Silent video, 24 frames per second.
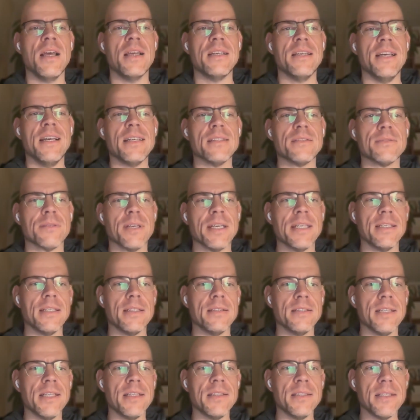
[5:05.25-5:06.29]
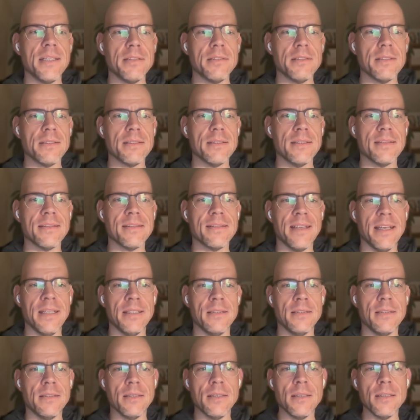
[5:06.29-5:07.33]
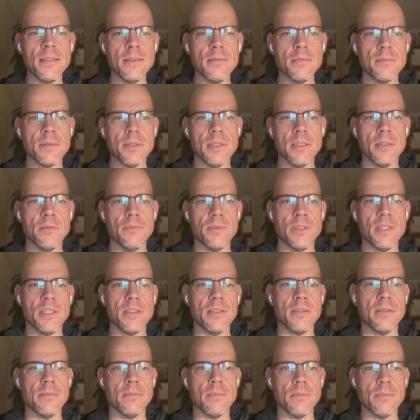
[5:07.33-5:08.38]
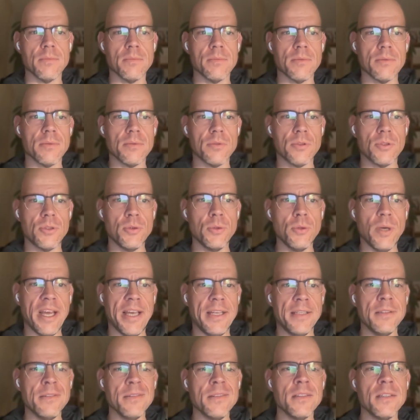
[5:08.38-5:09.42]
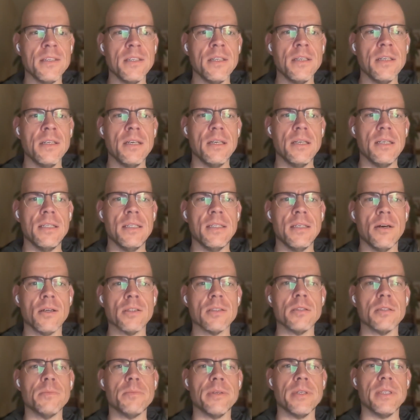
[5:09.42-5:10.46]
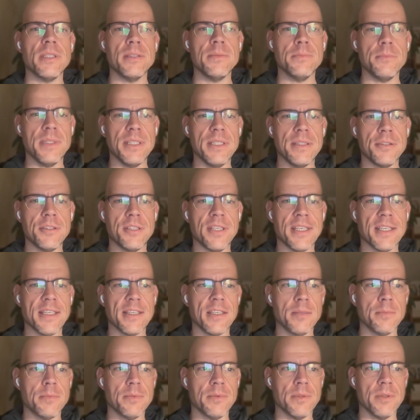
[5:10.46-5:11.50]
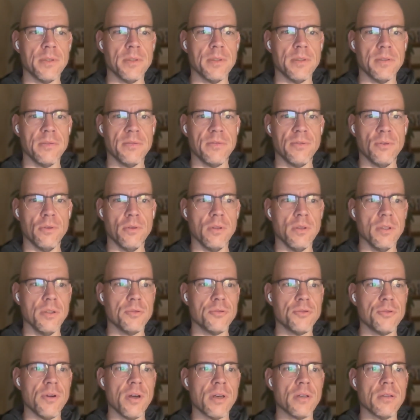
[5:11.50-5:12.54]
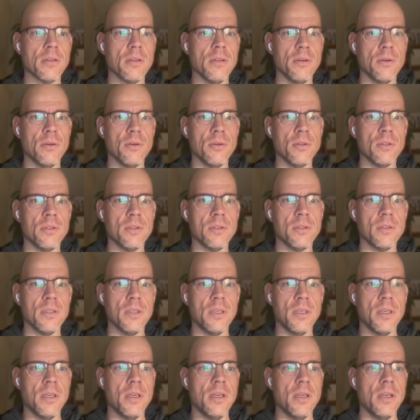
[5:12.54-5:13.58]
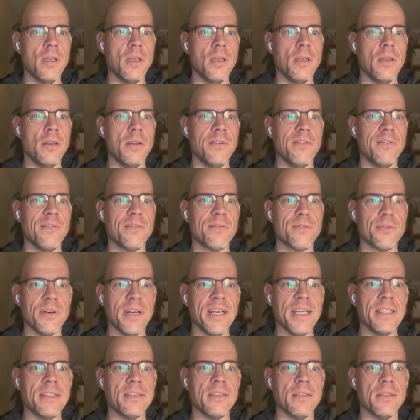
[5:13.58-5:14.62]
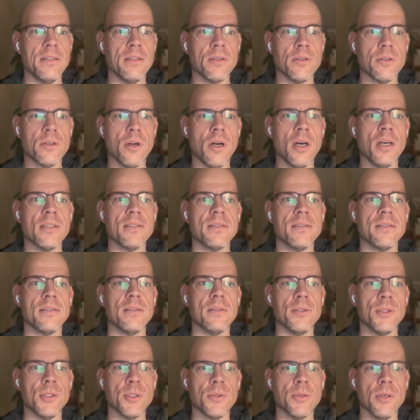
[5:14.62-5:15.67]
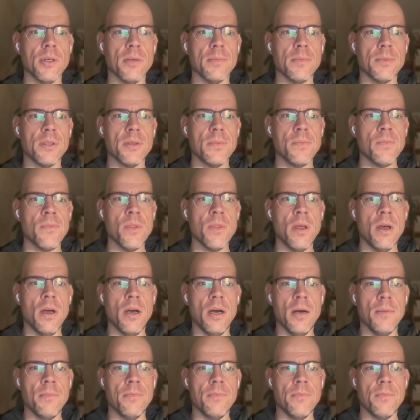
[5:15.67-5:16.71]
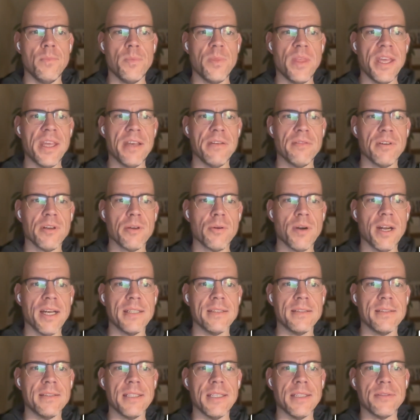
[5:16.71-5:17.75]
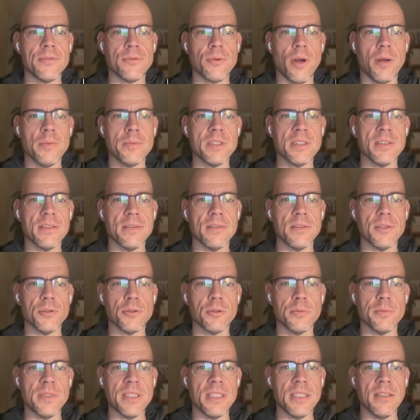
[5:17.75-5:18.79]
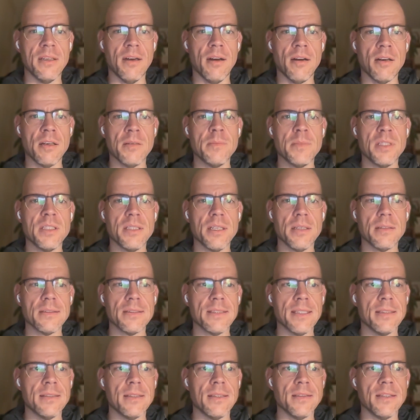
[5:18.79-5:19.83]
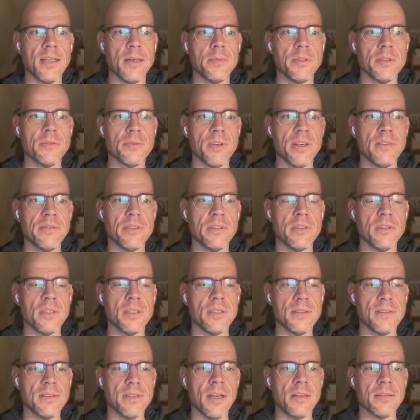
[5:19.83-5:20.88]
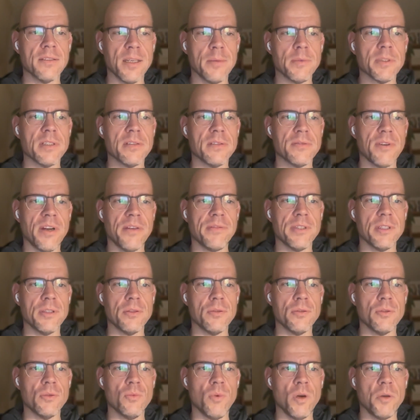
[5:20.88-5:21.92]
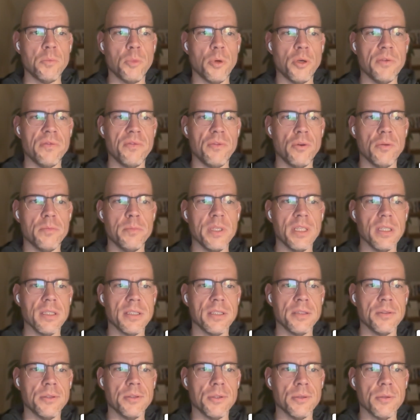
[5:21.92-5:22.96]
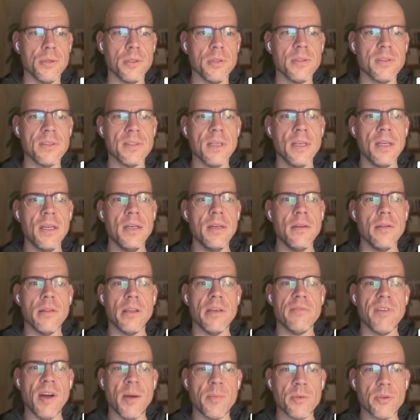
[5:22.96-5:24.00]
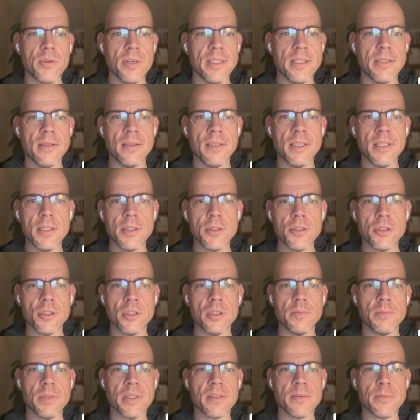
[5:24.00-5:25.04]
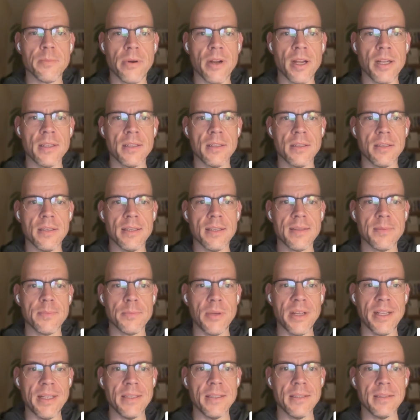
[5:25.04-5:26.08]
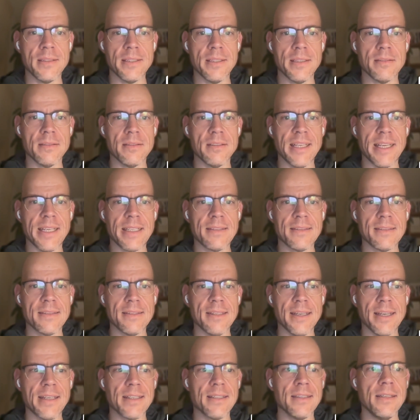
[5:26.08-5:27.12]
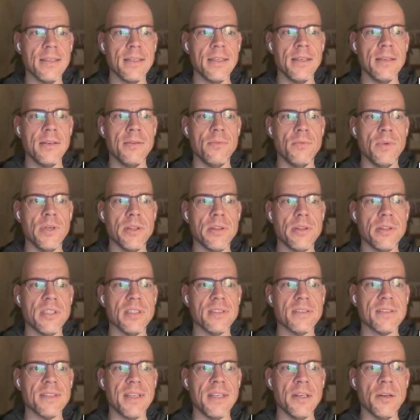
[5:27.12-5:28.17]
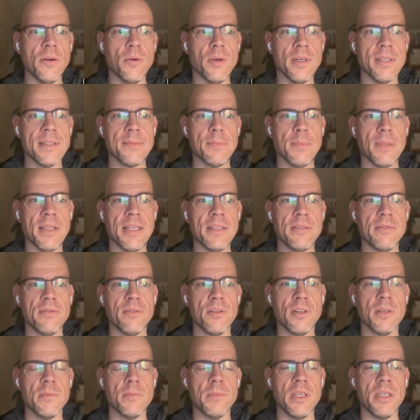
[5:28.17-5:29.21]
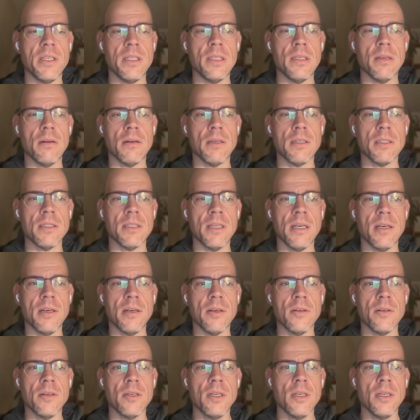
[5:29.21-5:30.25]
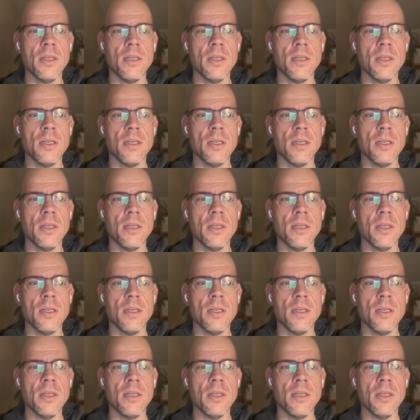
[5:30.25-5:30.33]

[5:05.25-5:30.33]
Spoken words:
Yes, right. And then there's a Sennder with a 2N, also Berlin-based, shaking up full truckload freight across Europe. They have acquired C.H. Robinson's European arm, and now Sennder doubled its revenue to 1.4 billion euros. They've upgraded leadership, expanded their tech stack with the ZenOS platform, and are now